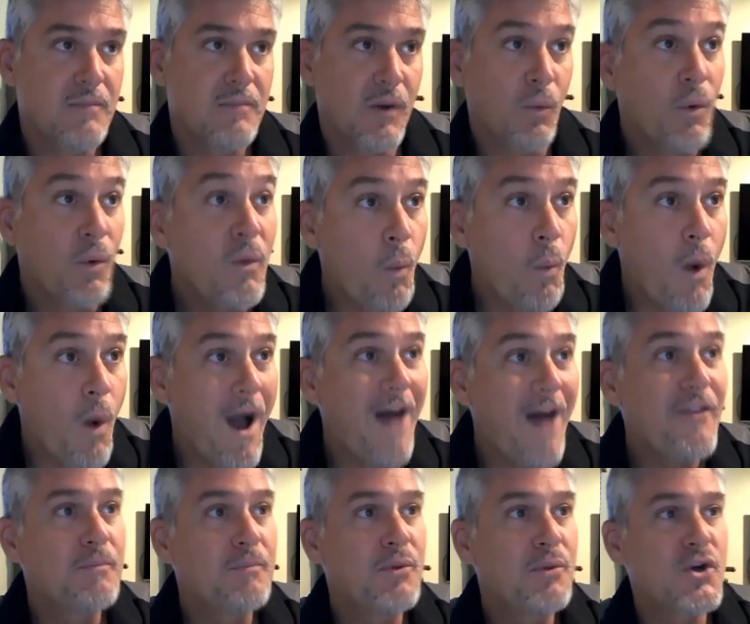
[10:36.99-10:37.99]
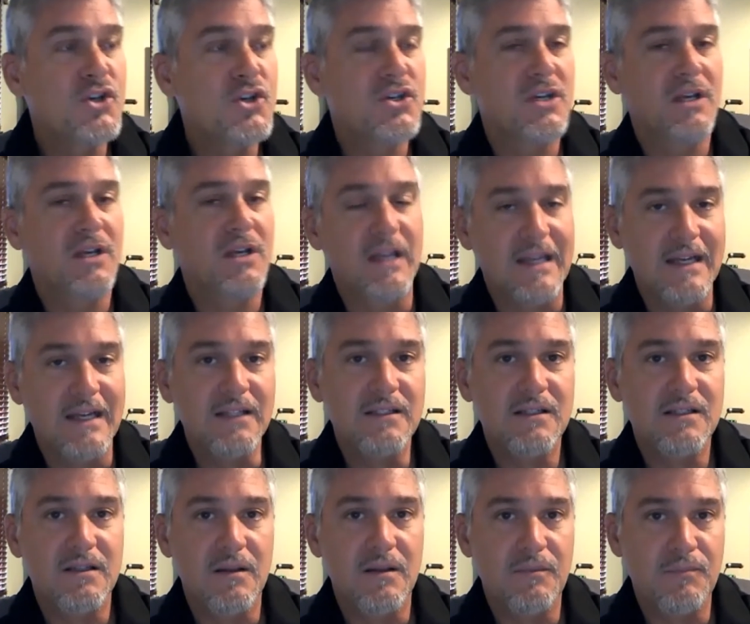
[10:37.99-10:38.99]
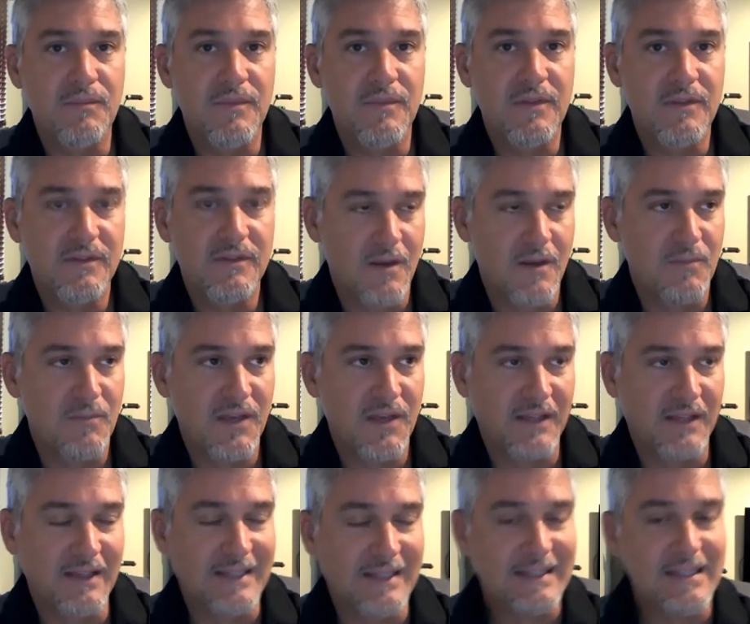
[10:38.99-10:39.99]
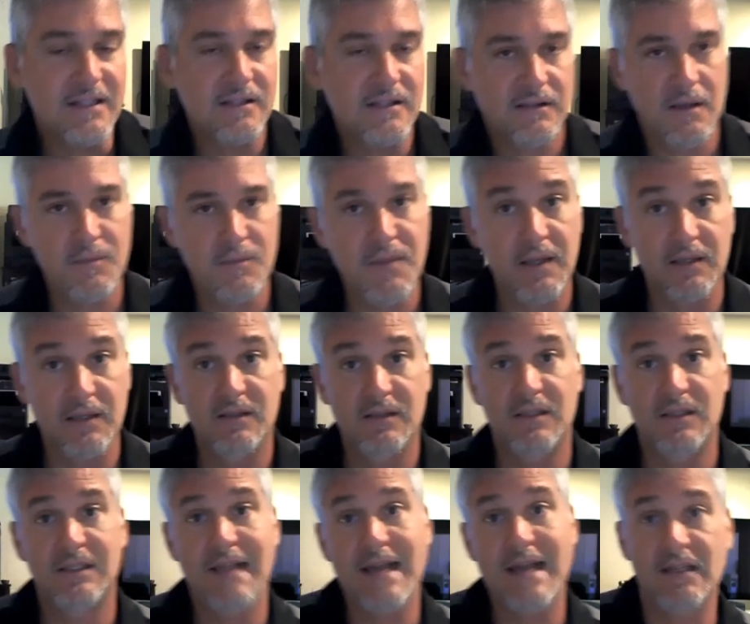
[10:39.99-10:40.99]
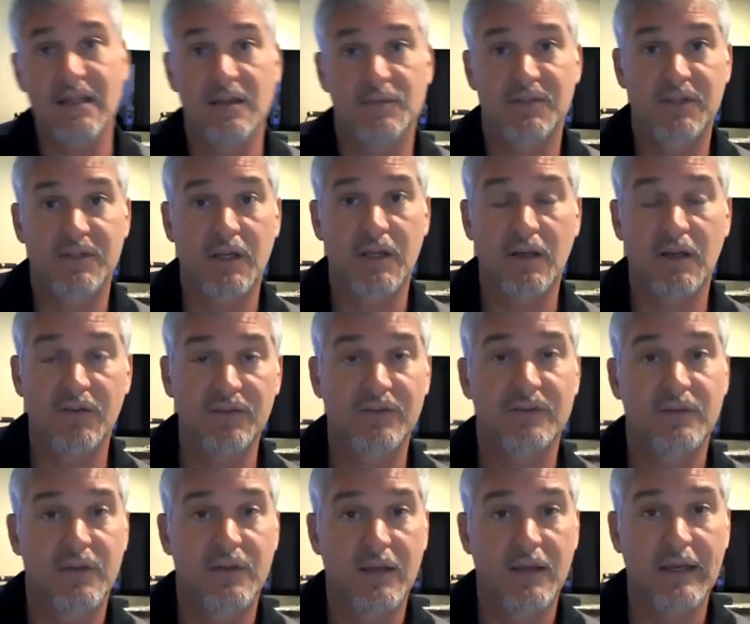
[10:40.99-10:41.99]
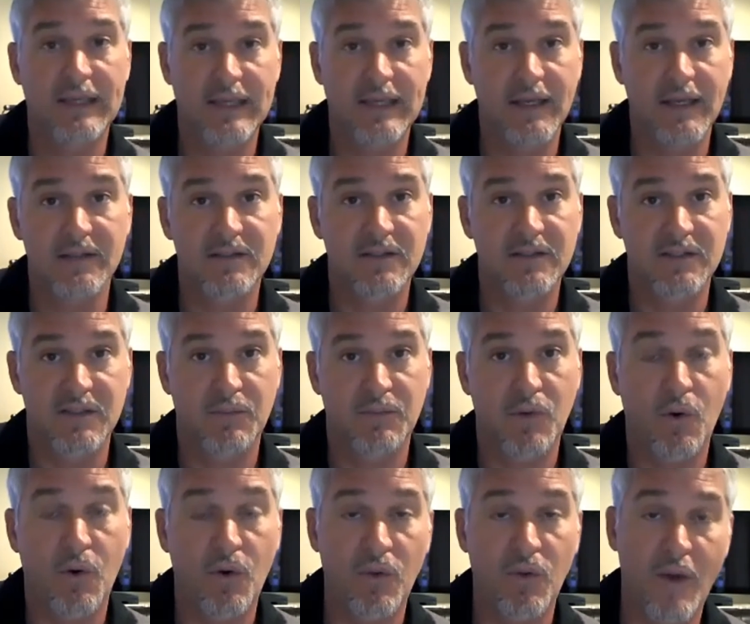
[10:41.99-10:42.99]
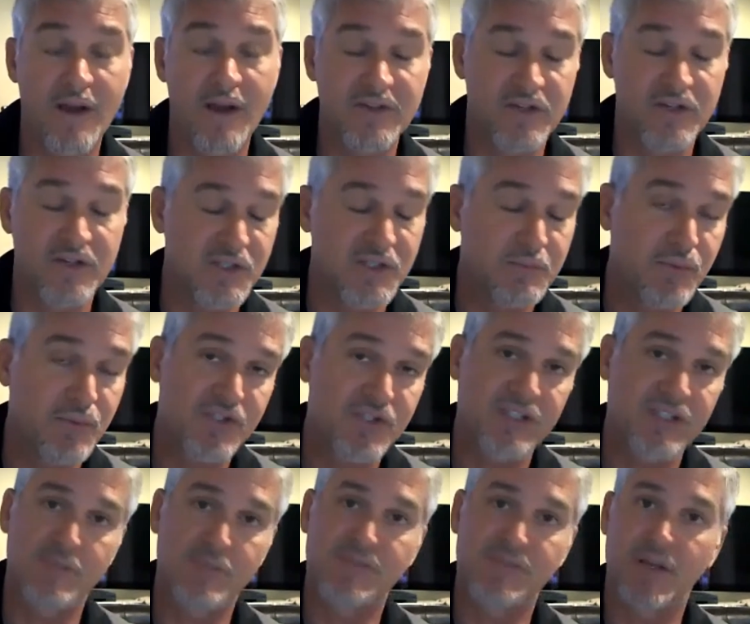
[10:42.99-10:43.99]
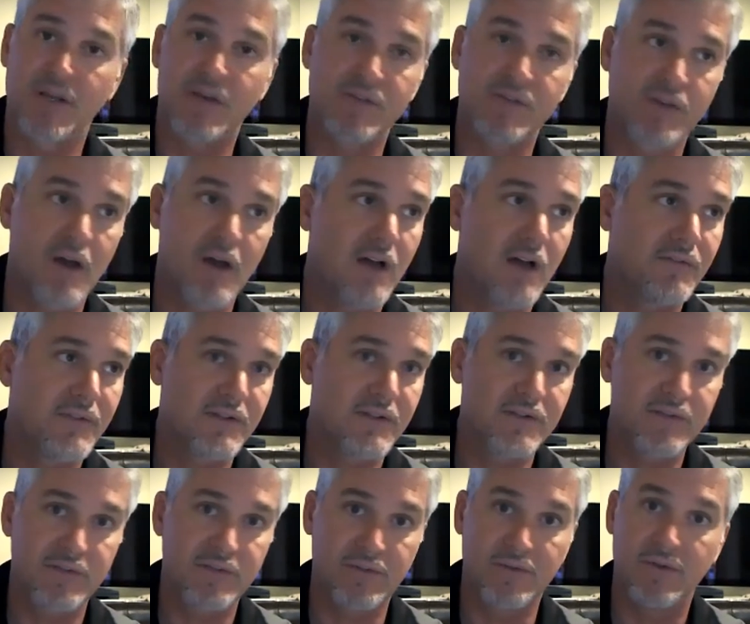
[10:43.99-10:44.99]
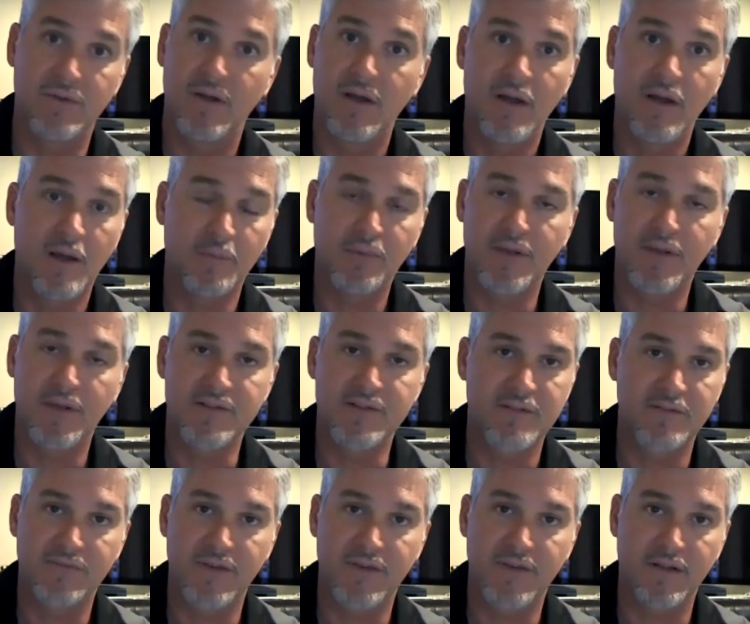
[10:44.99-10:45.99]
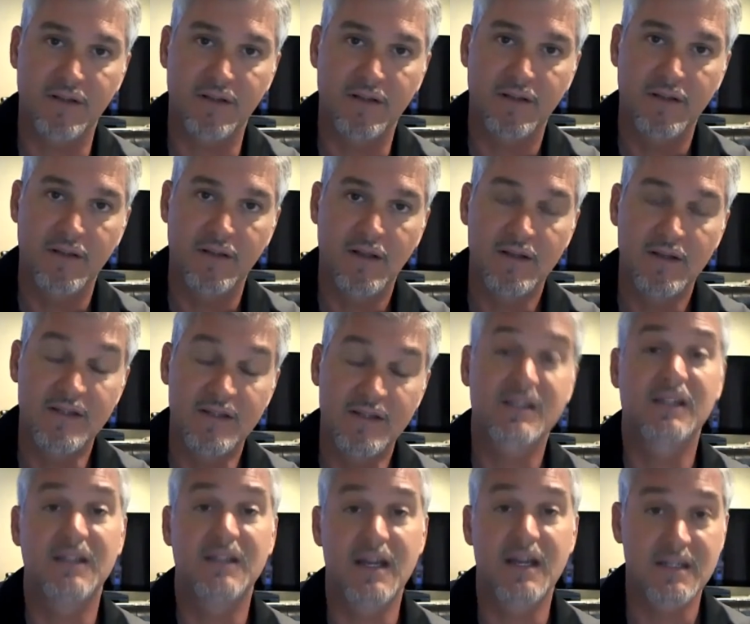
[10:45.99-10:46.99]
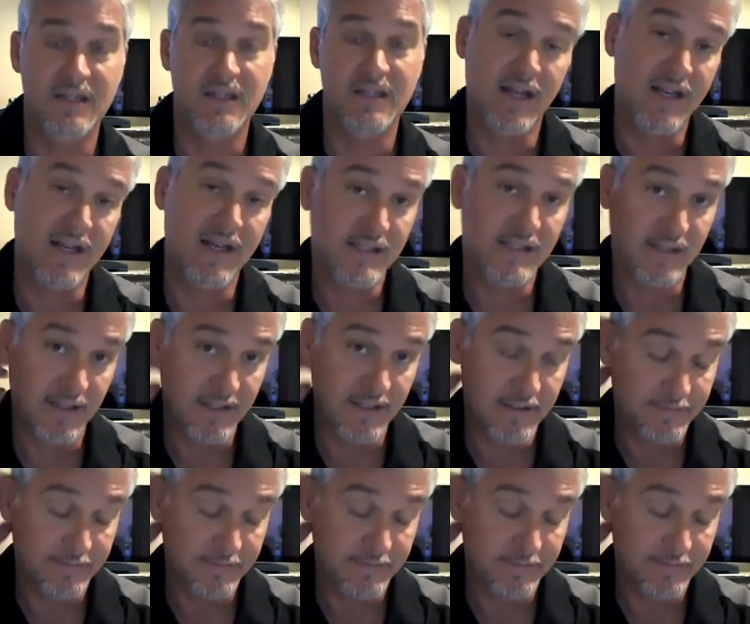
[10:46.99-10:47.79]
But while they're pushing against something, they need something to steady themselves against, otherwise they're just pushing themselves off into a place of feeling disconnected and isolated.